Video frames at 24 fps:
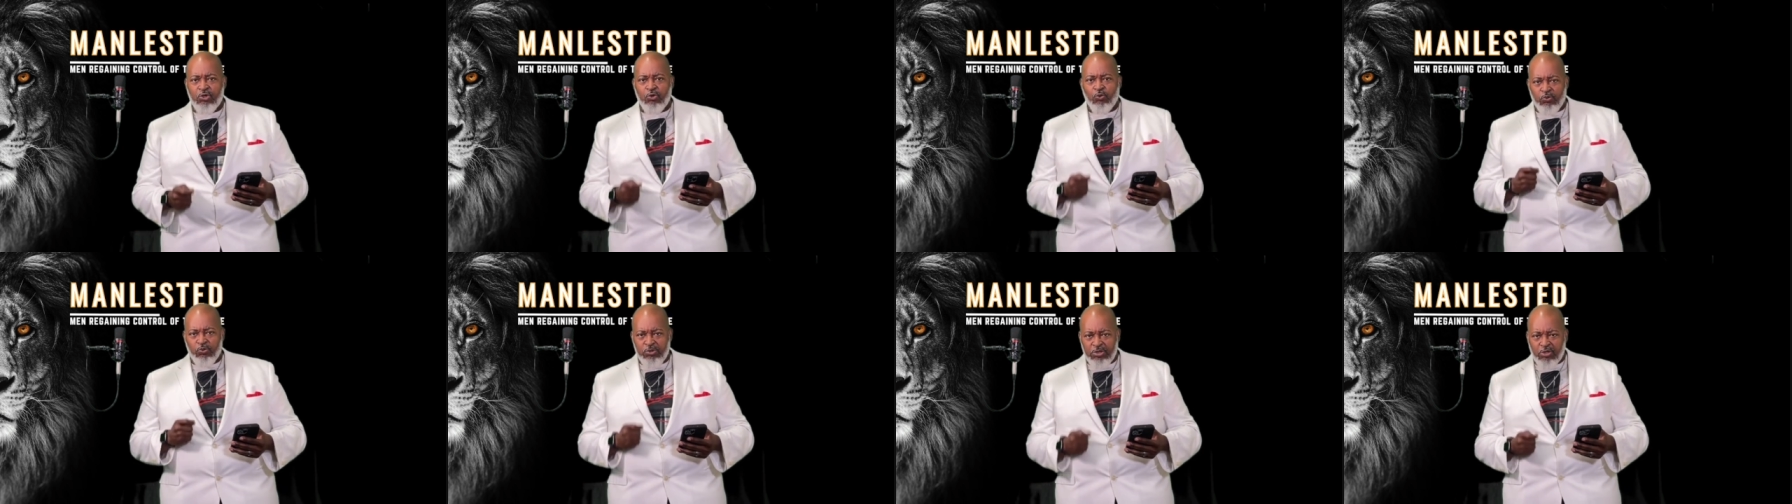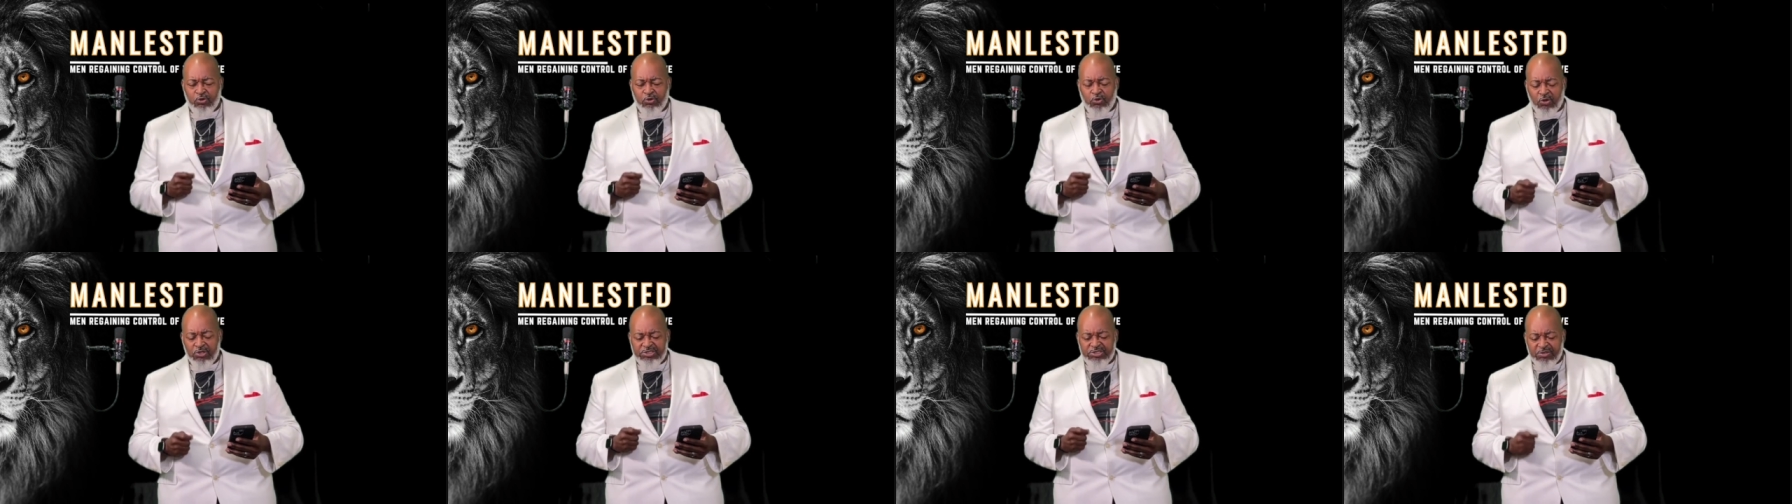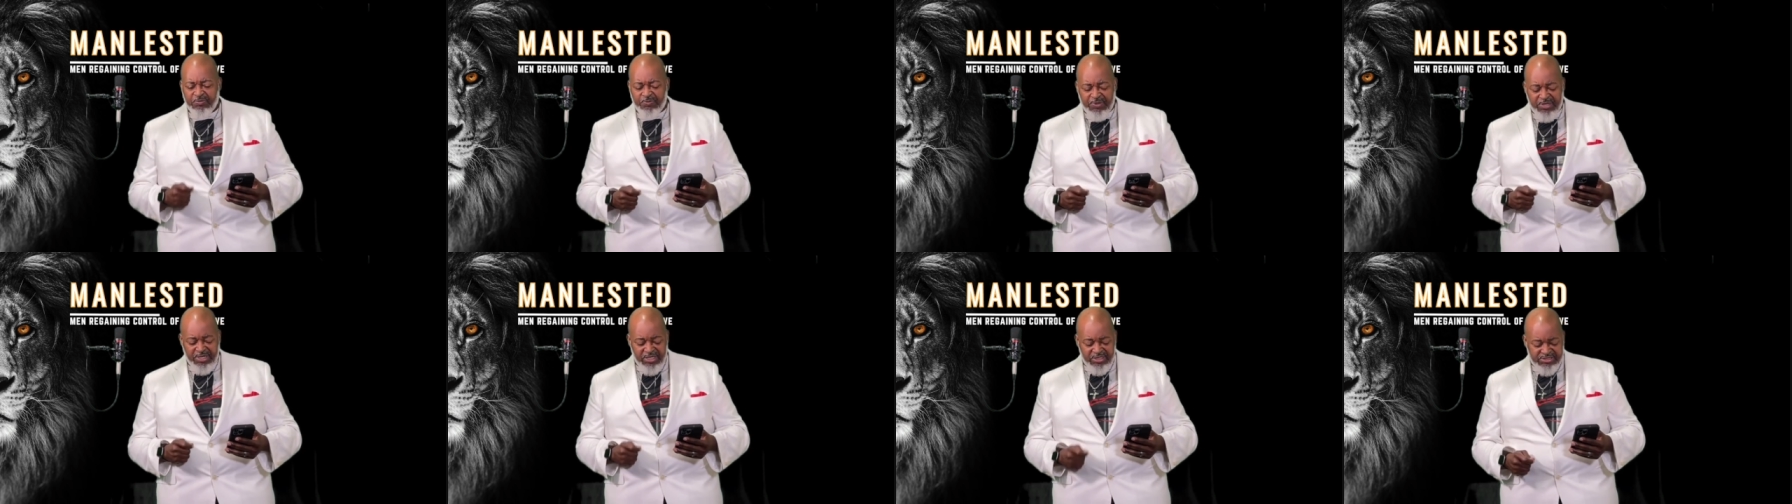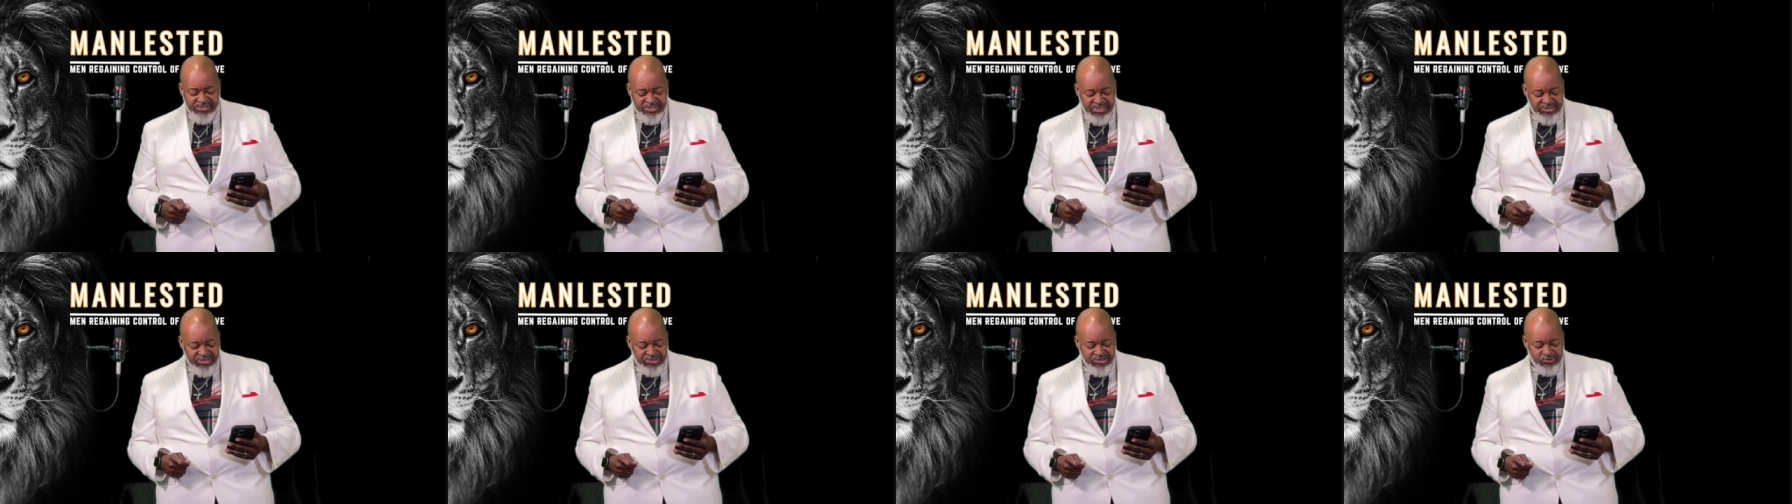We are going to be
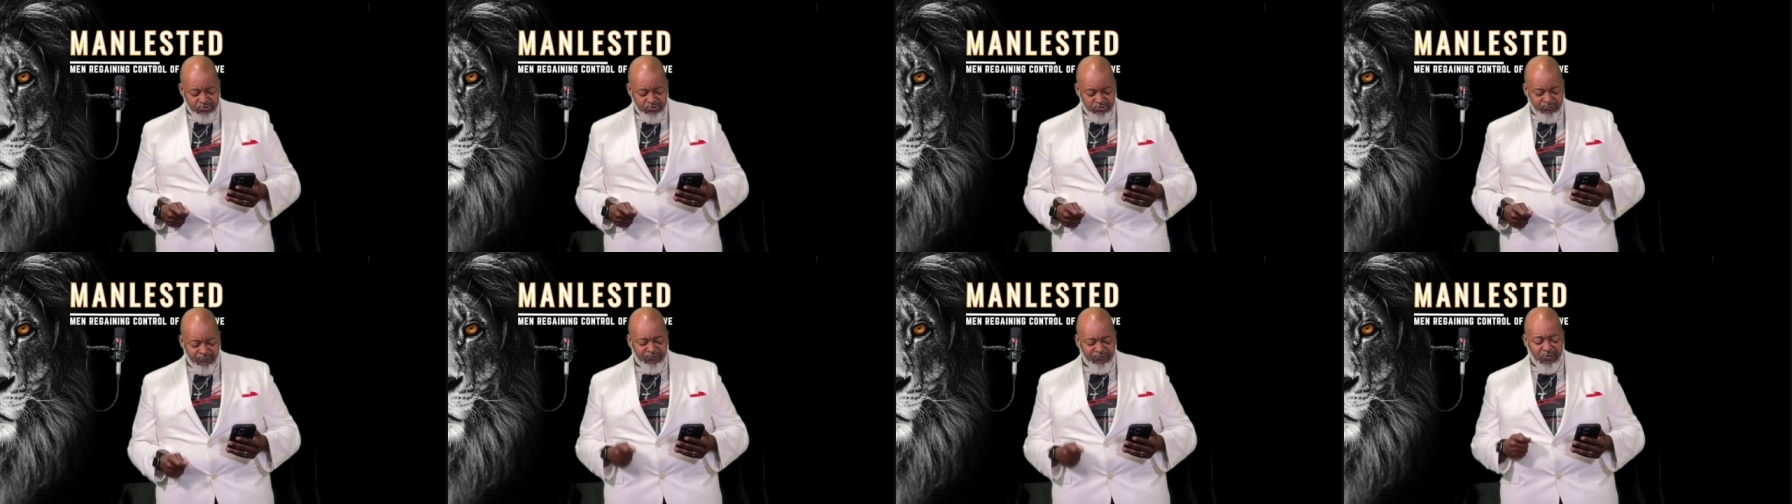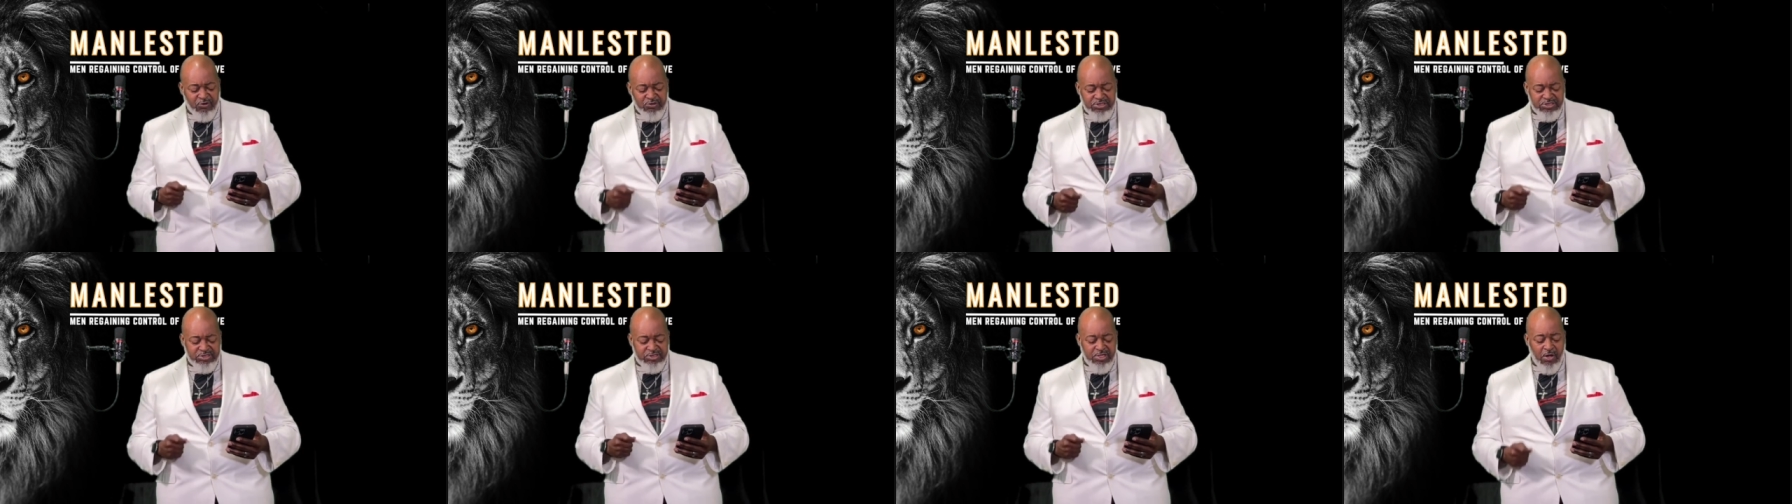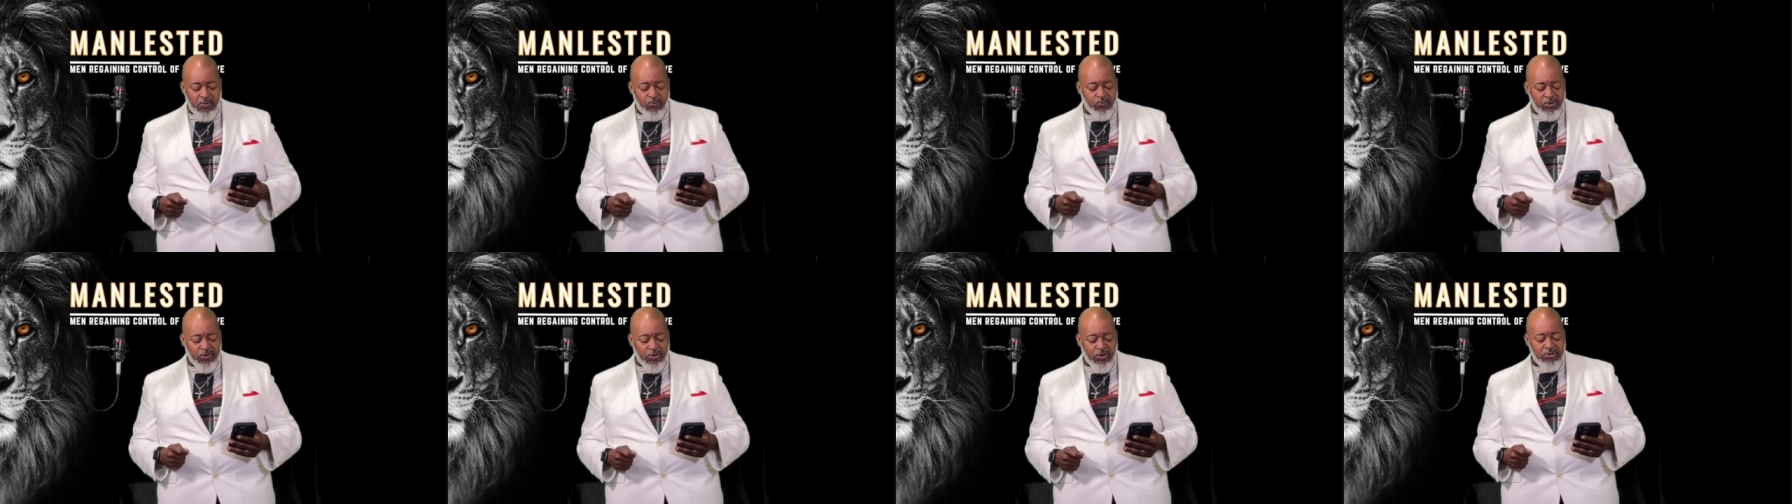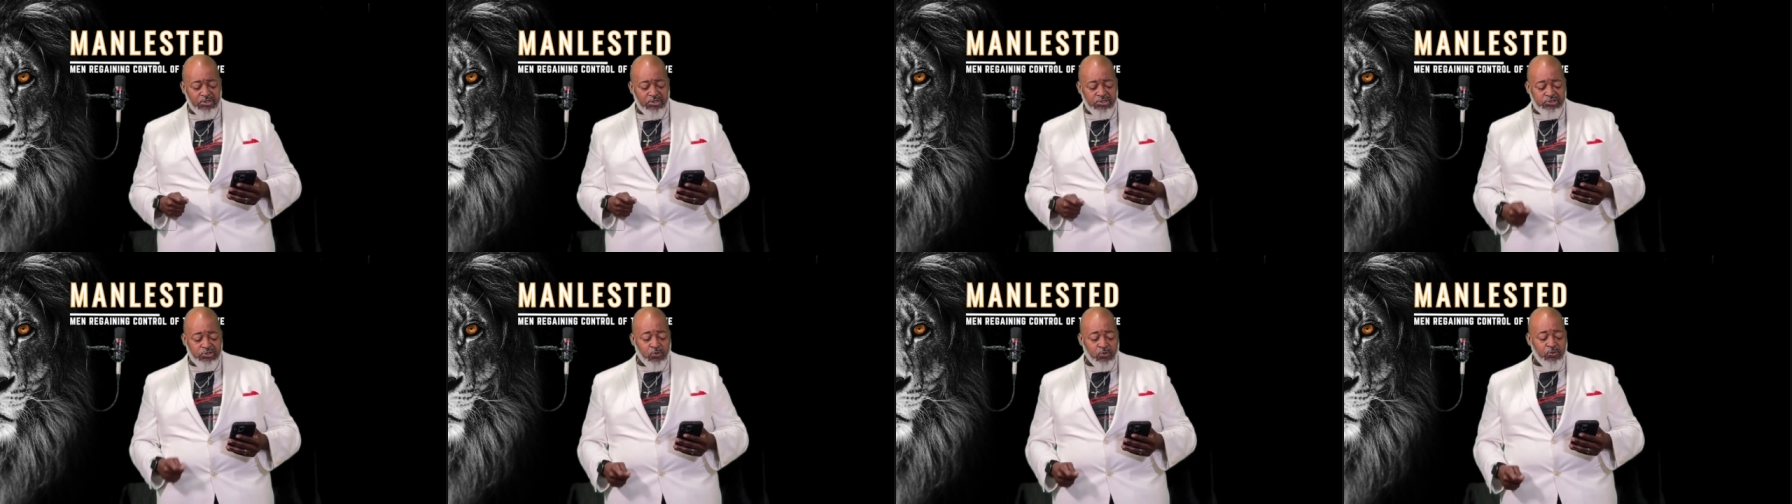intentional. The first step we're going
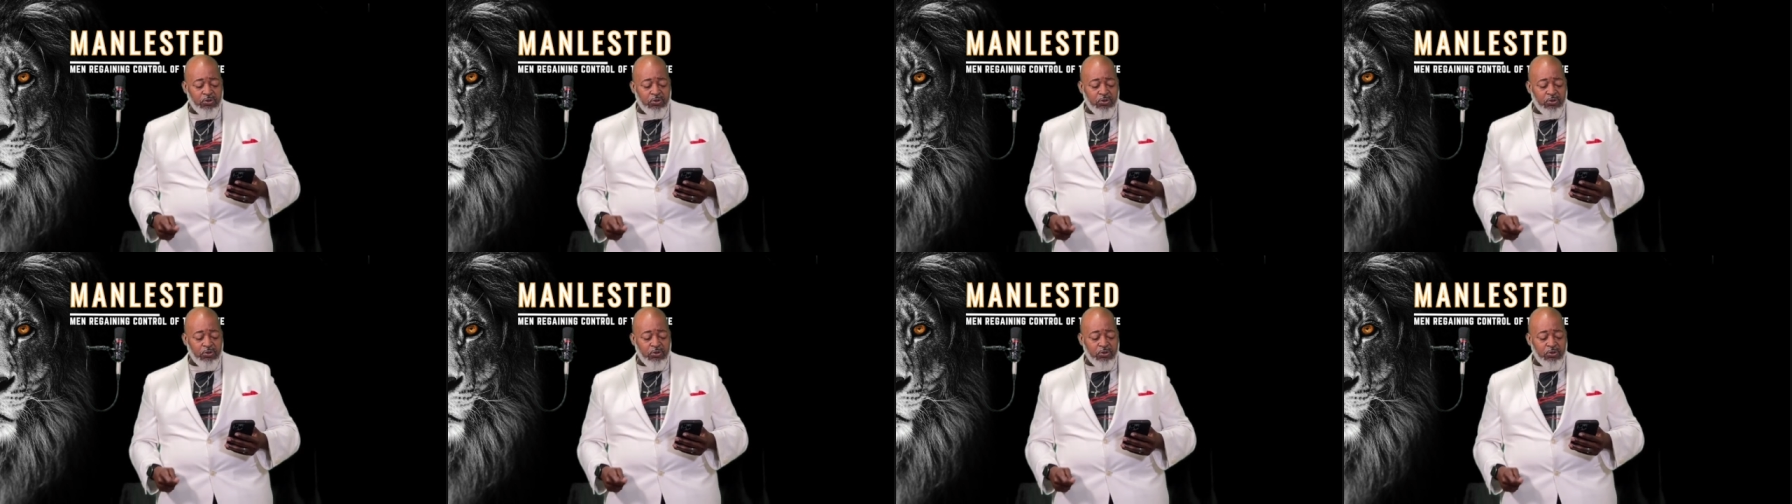to do,